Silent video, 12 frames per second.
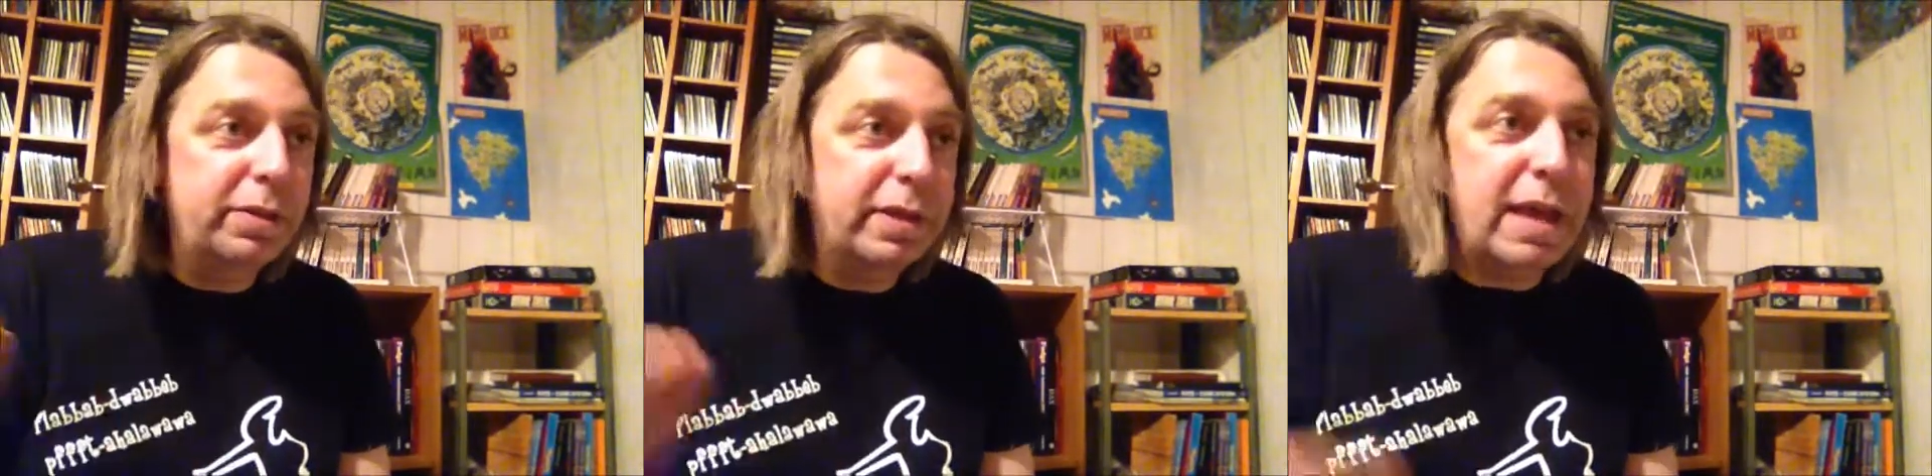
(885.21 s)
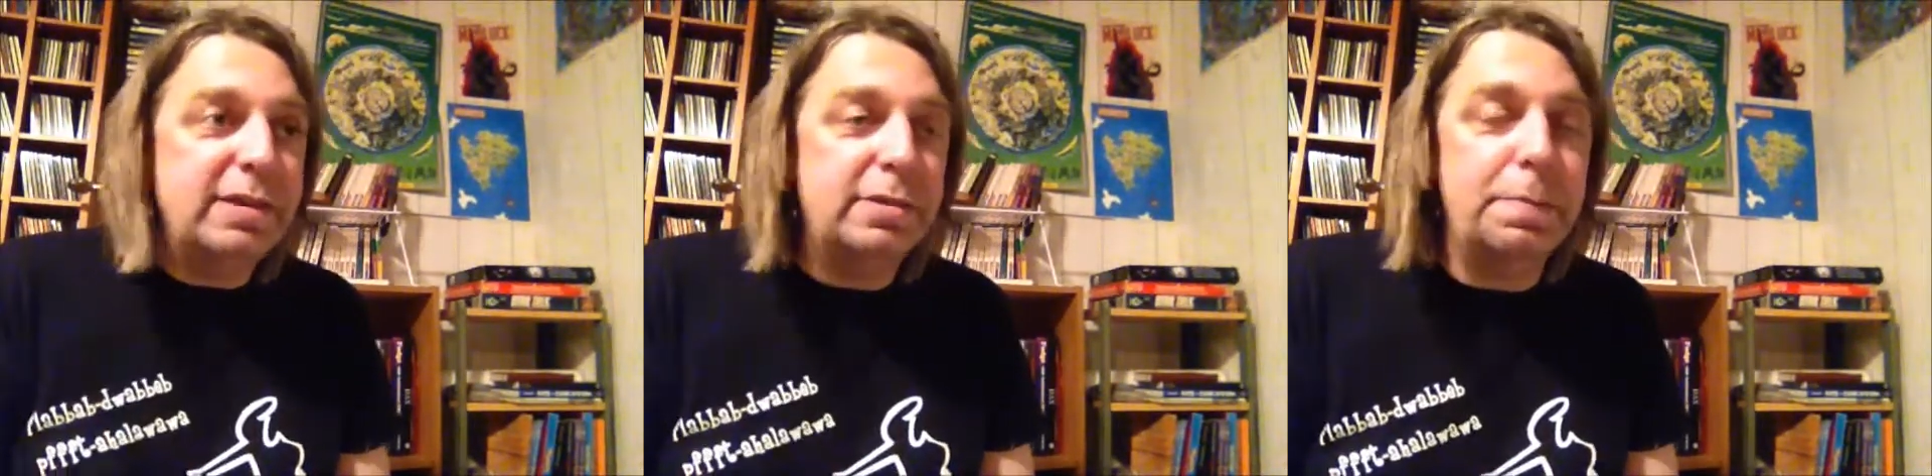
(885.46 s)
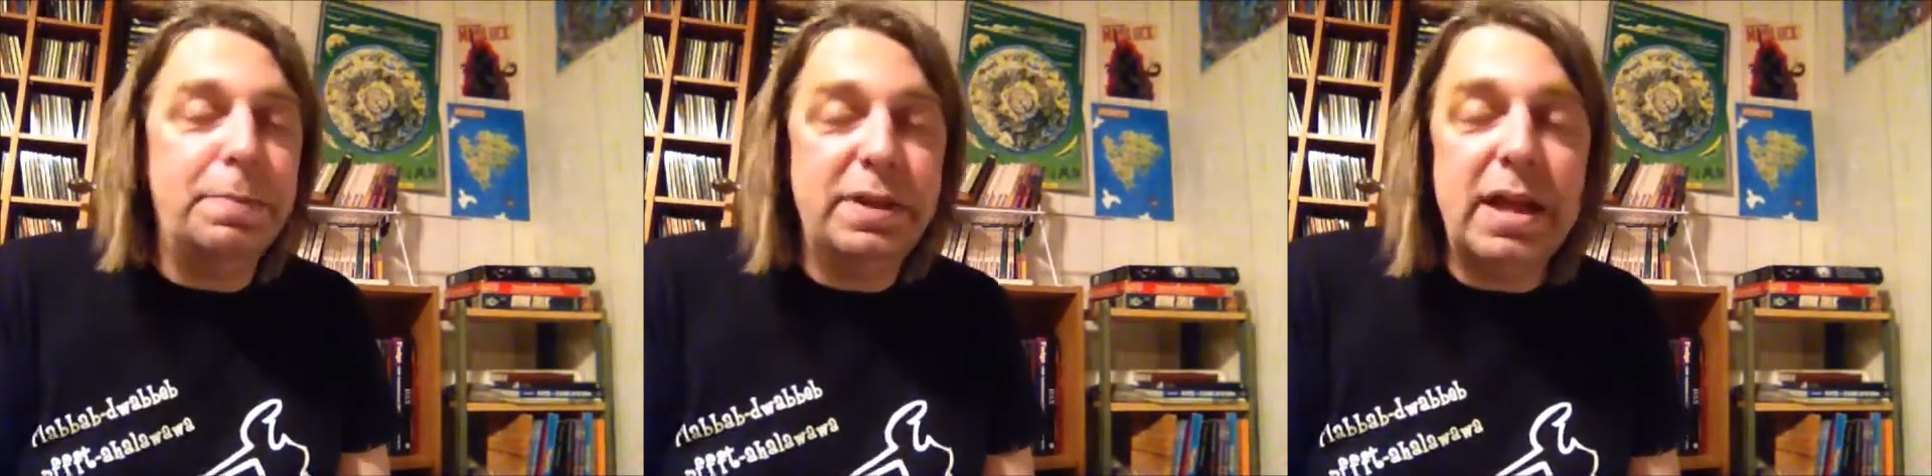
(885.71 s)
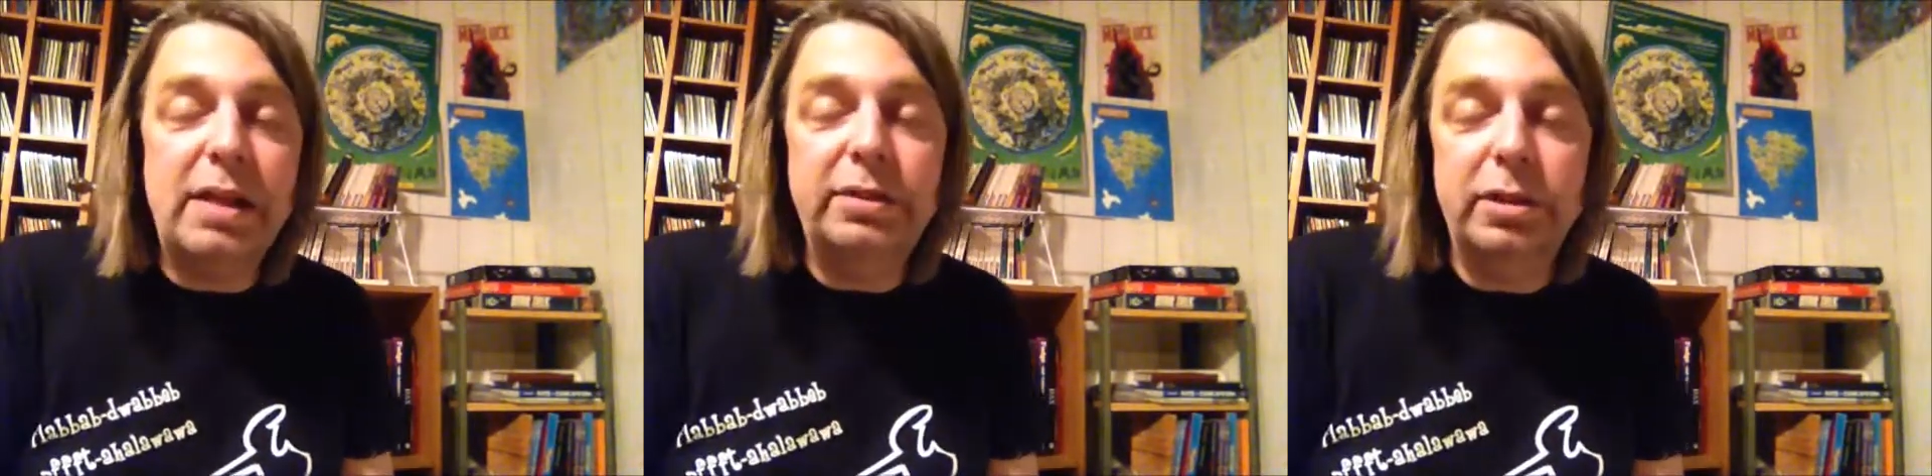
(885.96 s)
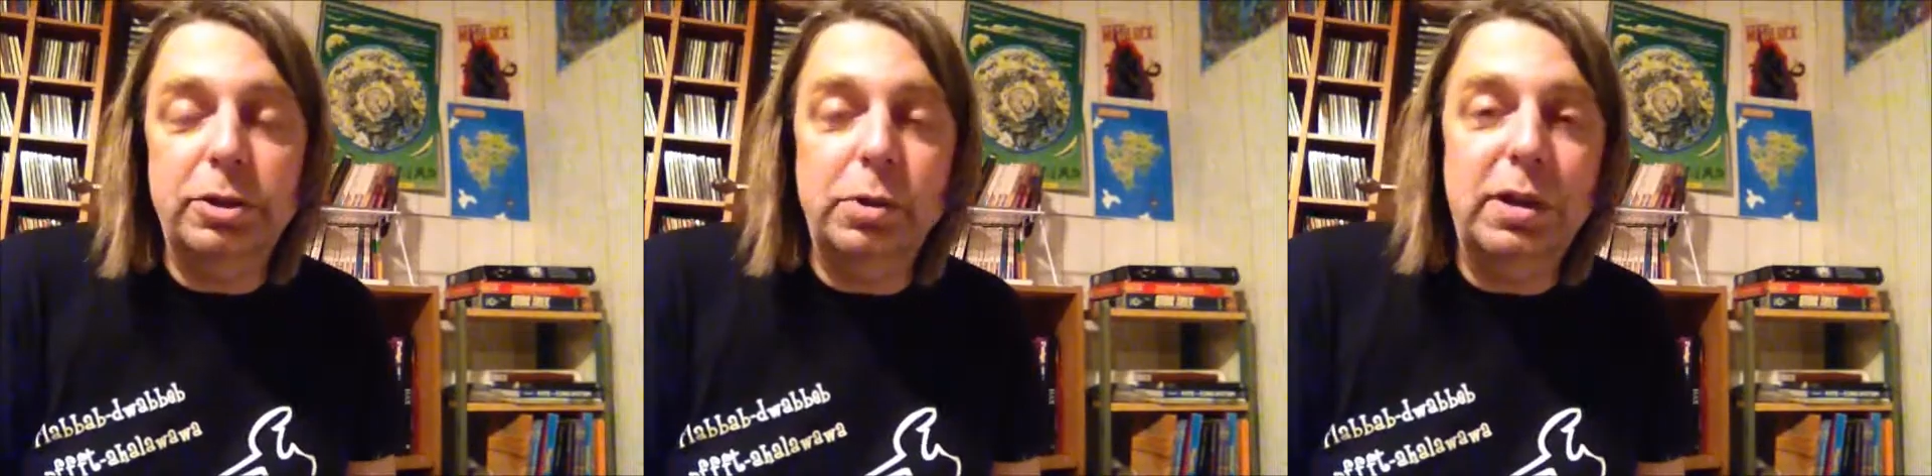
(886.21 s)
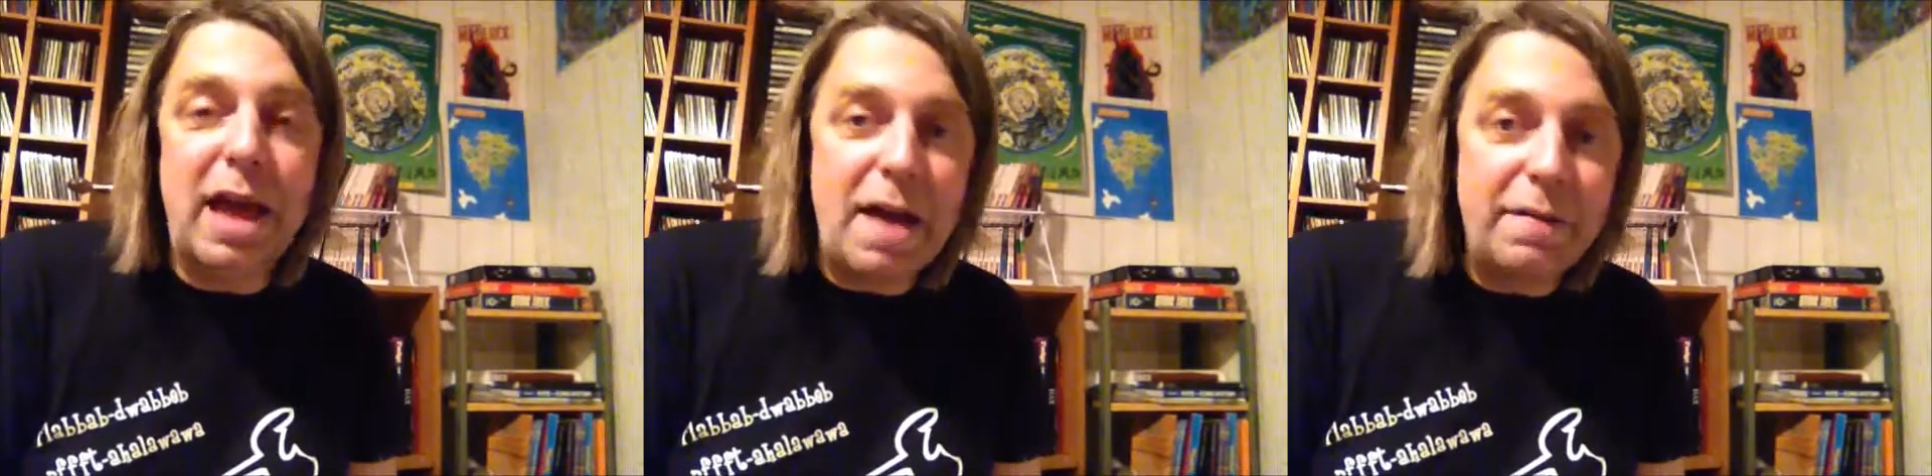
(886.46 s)
That's a penalty
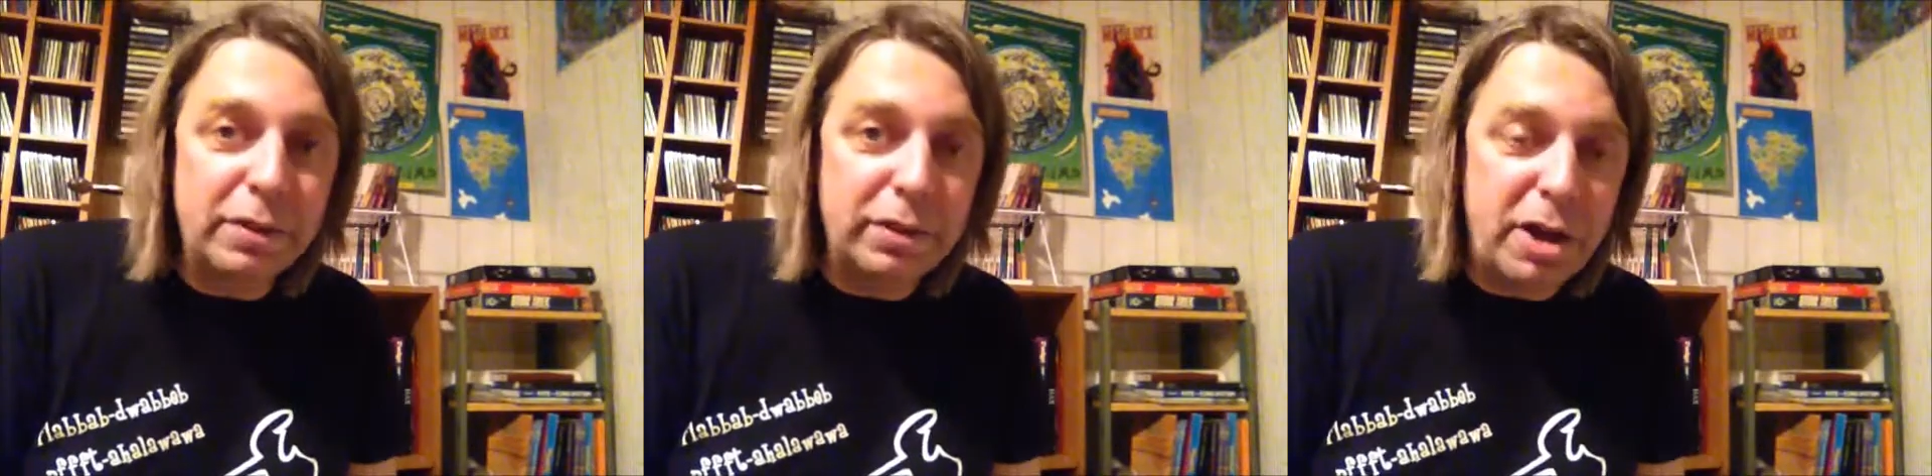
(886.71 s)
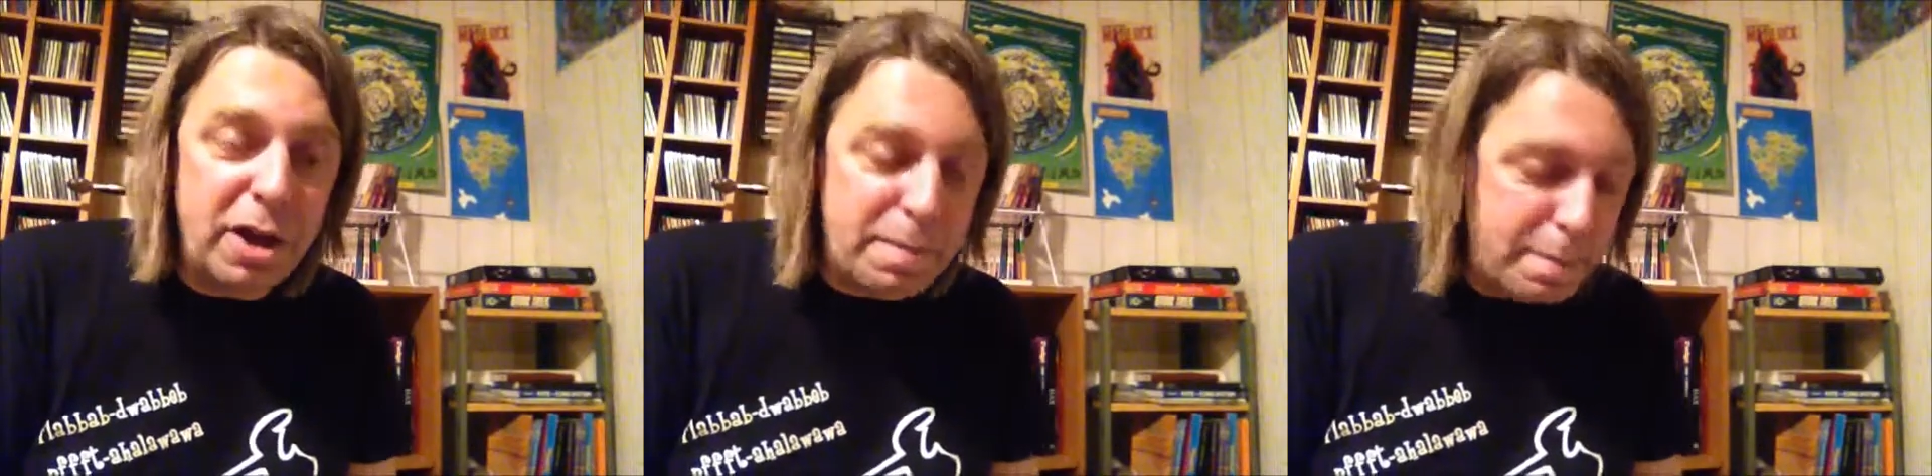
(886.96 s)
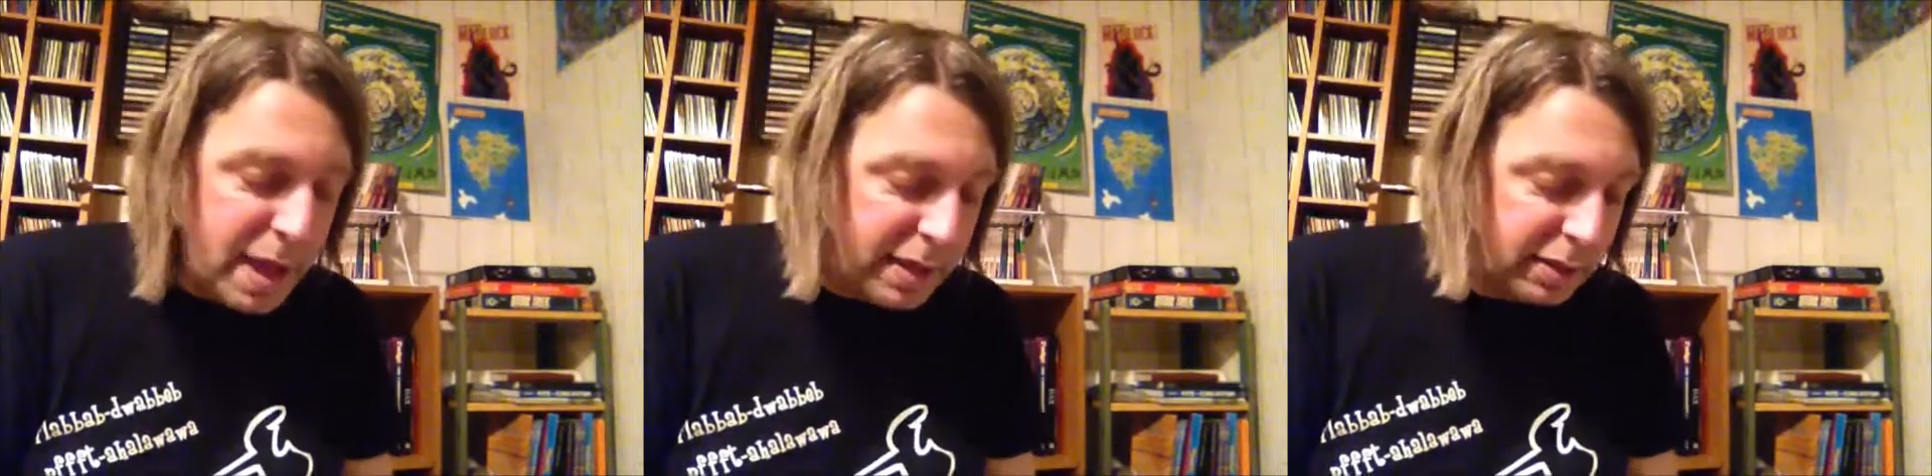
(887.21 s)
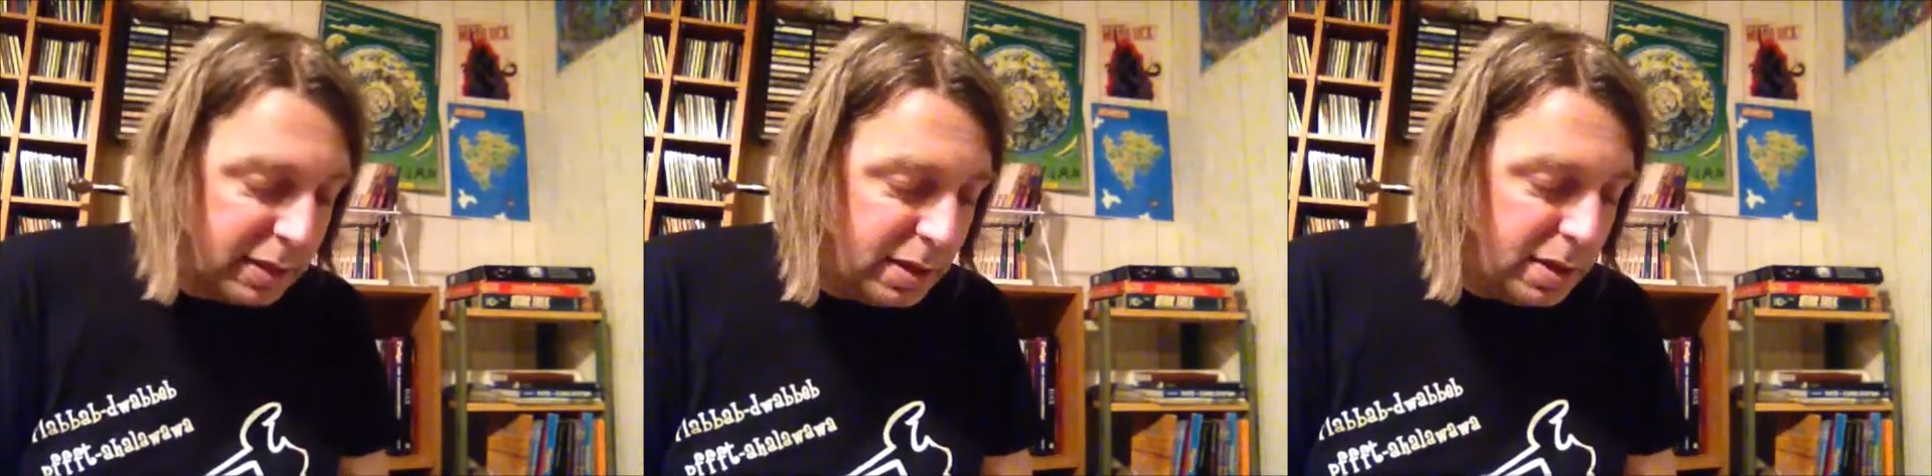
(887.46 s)
you'll have in combat